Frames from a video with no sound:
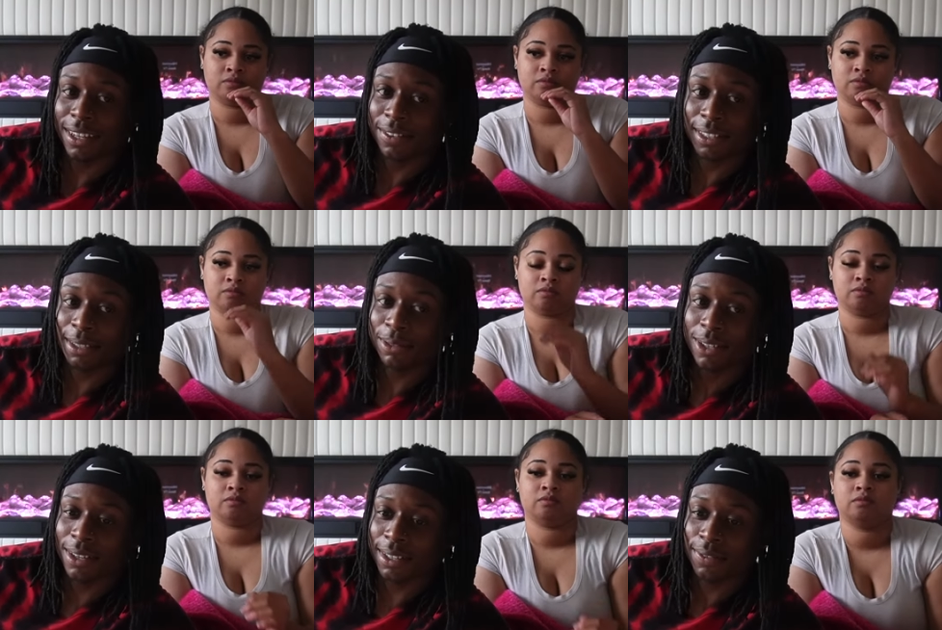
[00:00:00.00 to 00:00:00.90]
Speaker 1: Everything was
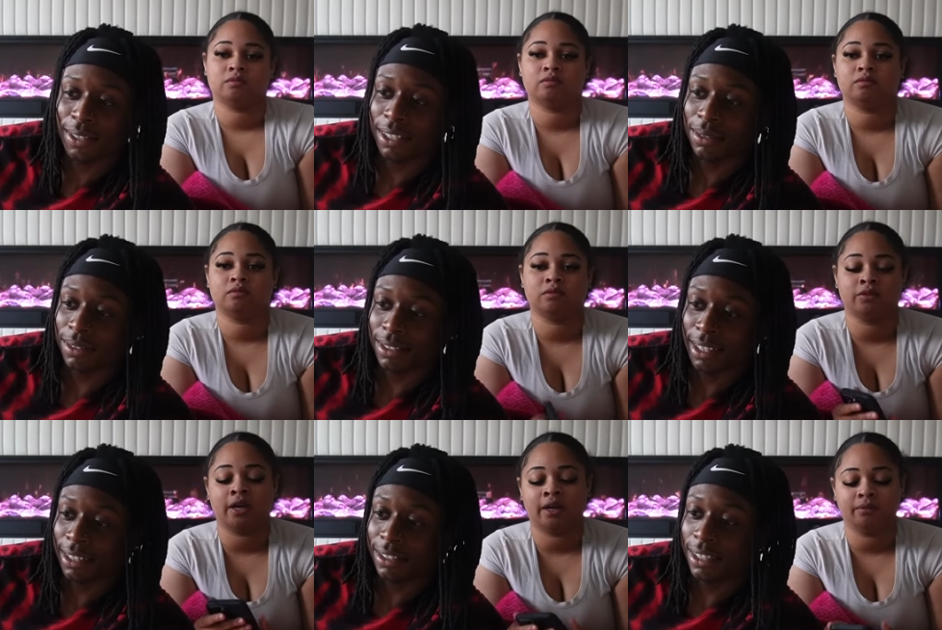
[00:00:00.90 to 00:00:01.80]
all good vibes. And
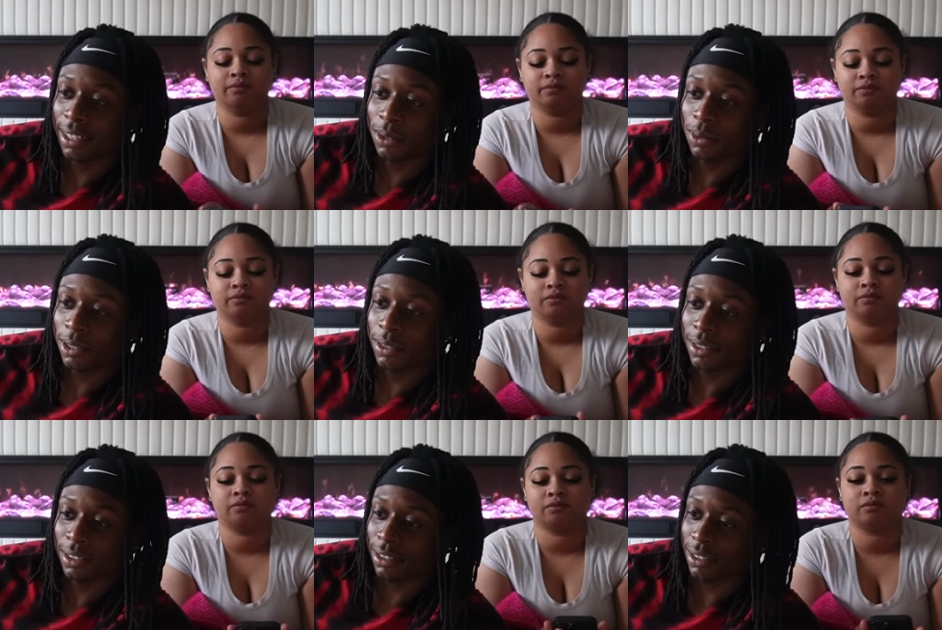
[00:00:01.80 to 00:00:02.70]
right. today's world
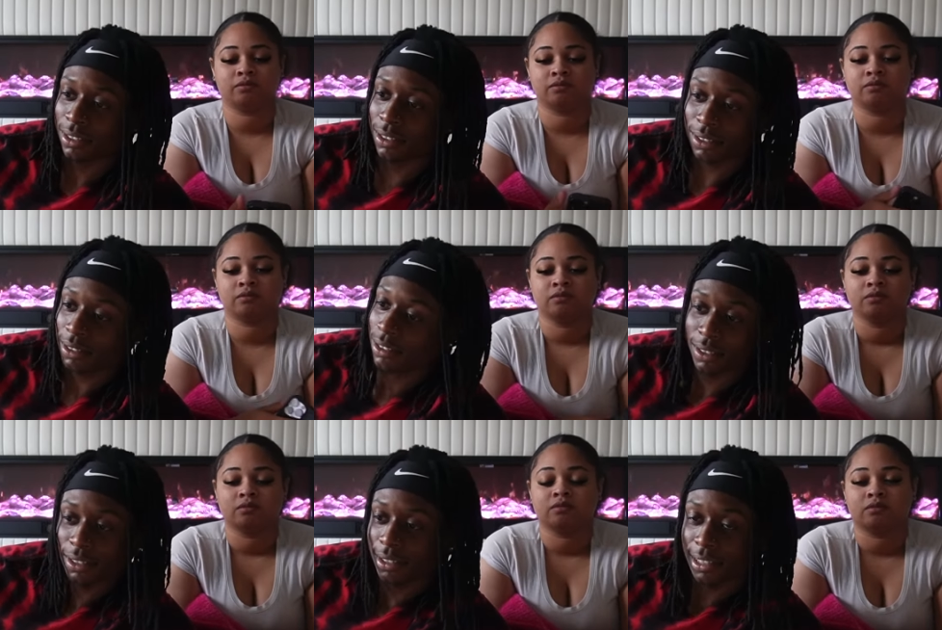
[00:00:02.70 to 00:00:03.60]
is just
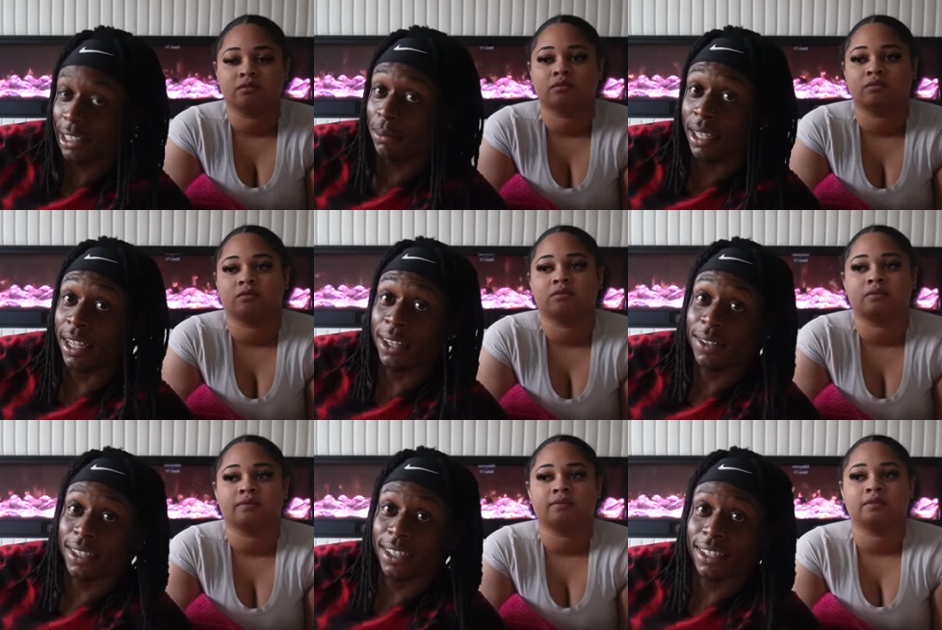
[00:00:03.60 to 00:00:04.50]
it's been
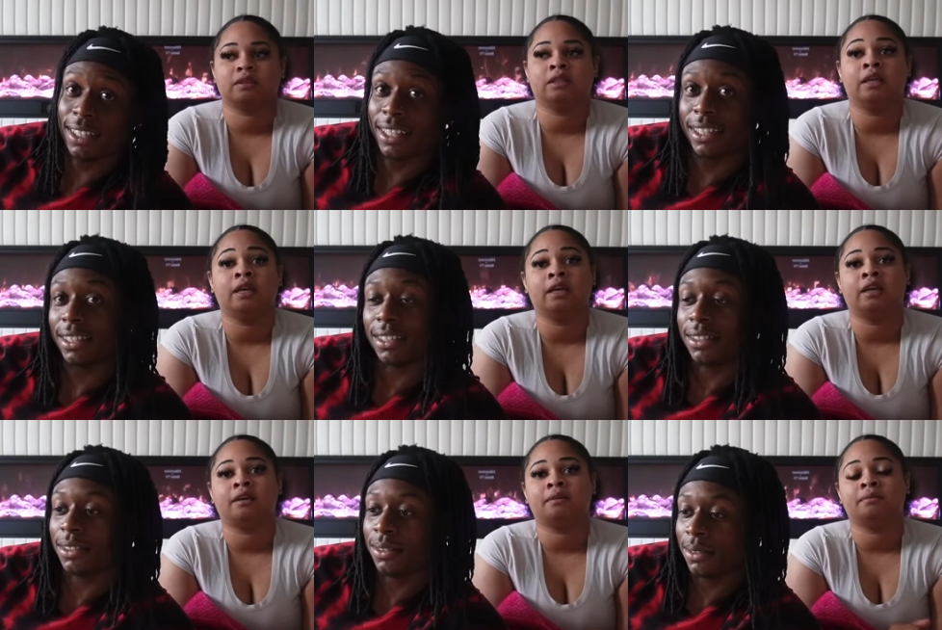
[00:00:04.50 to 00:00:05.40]
hell, y'all. Like, yeah. You
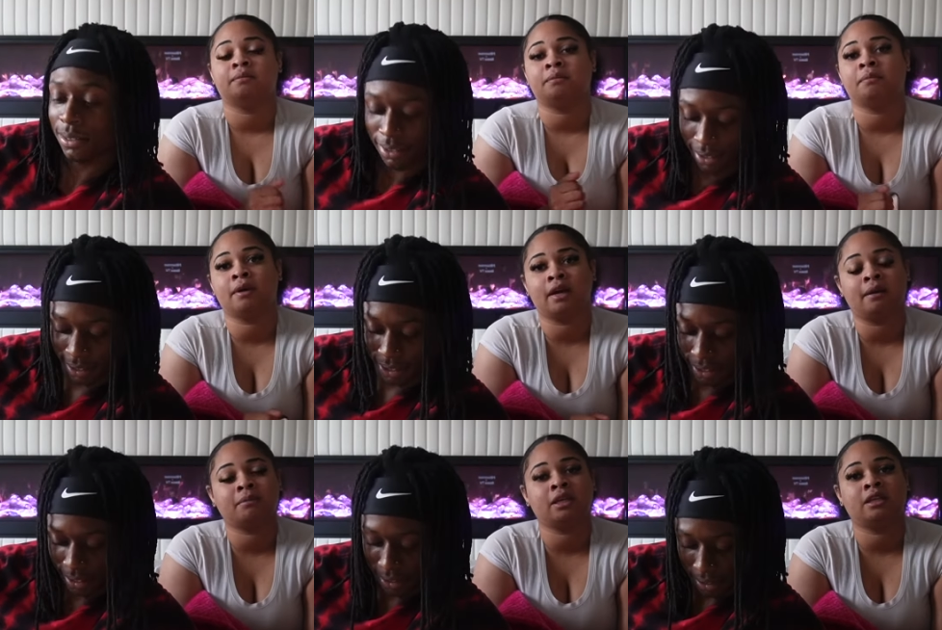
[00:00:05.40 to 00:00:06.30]
know?
Speaker 2: But
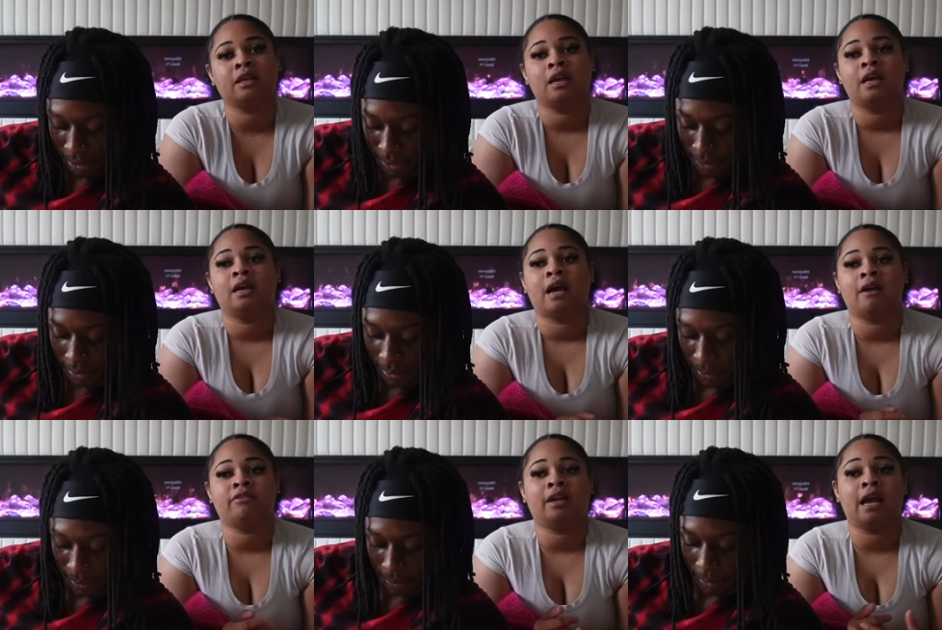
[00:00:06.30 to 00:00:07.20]
I mean, I
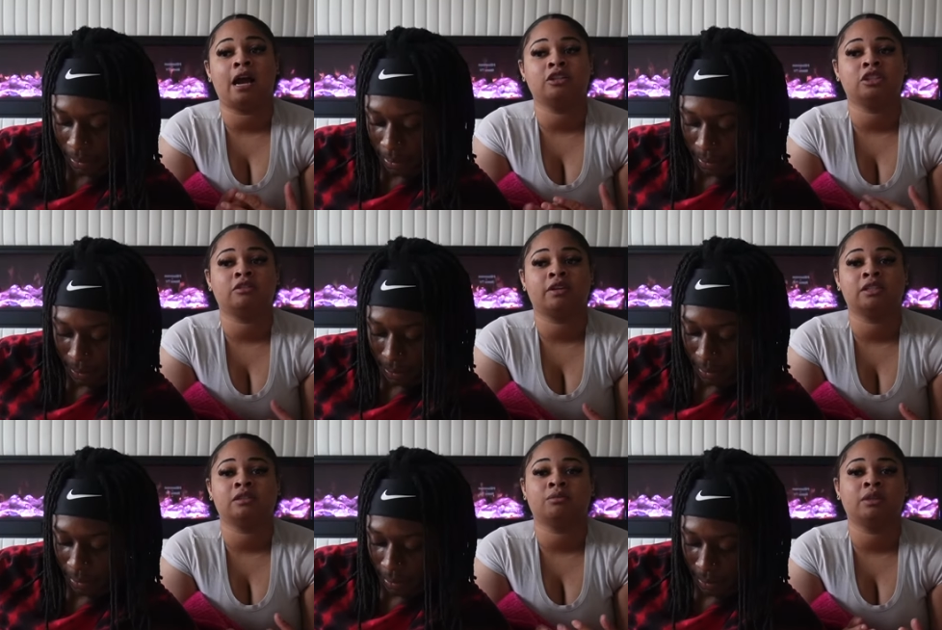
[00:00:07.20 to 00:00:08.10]
feel like our
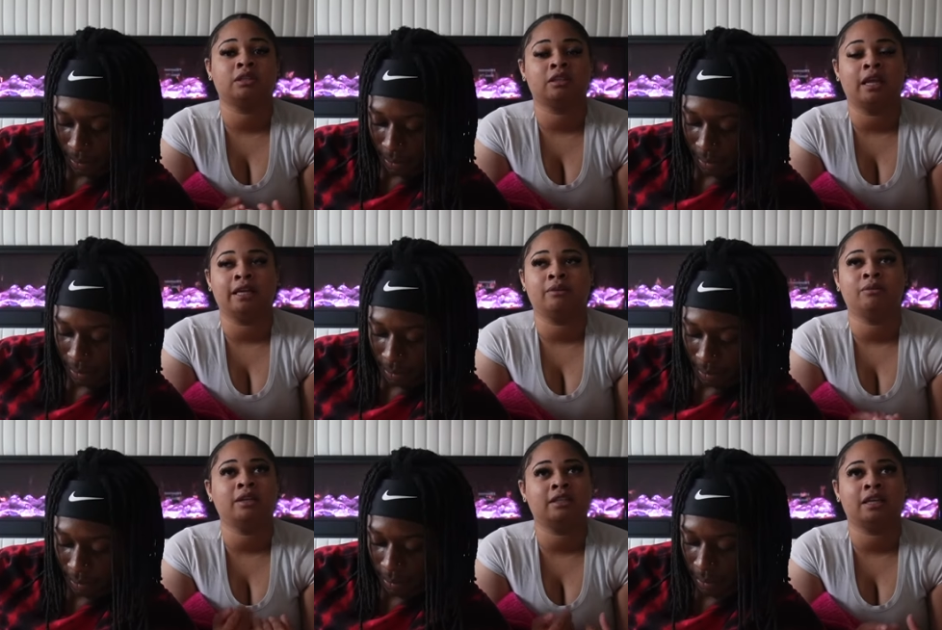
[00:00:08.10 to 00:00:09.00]
generation we like
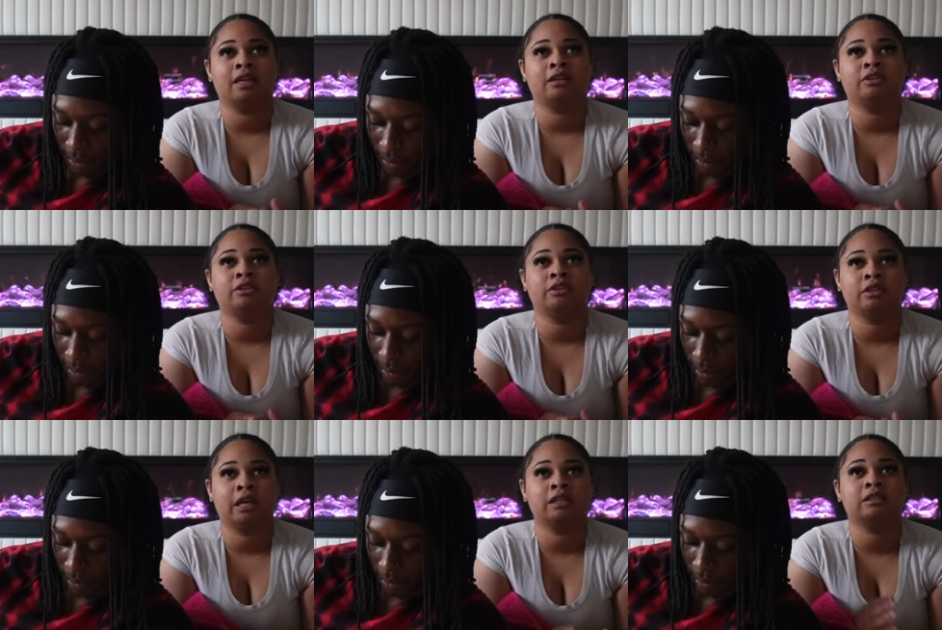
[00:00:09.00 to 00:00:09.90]
we did
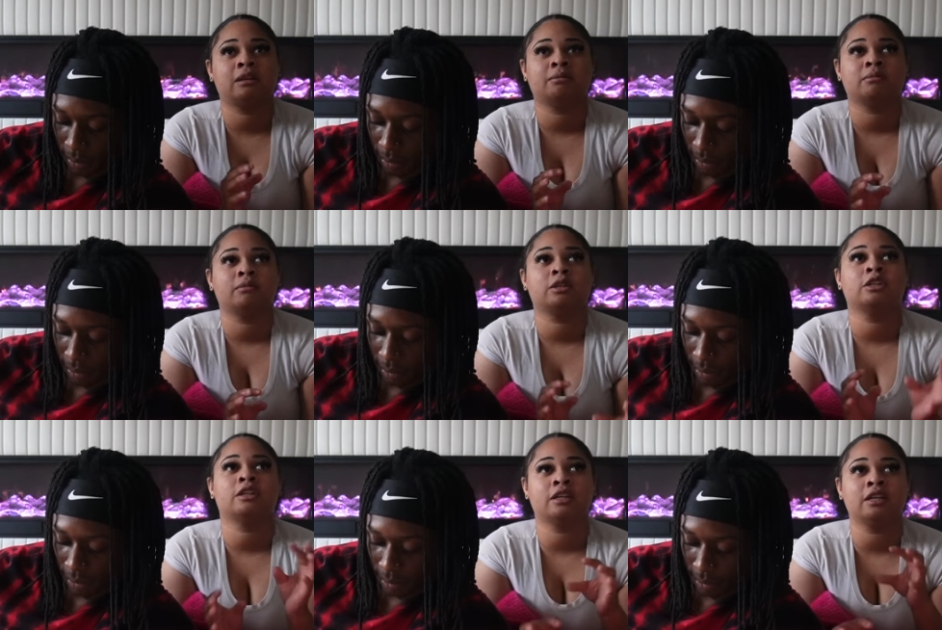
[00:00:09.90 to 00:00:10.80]
create some
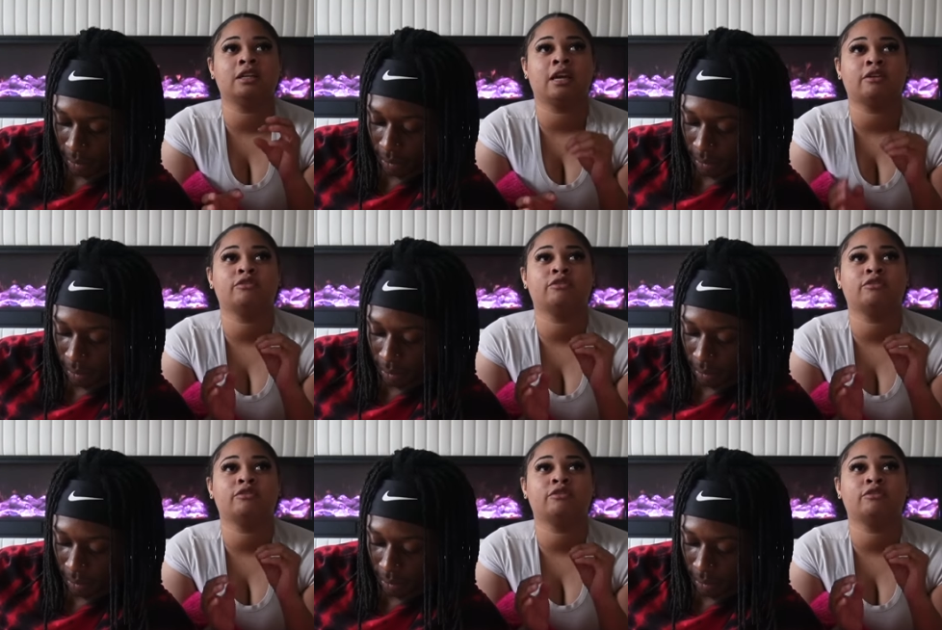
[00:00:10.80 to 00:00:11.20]
good like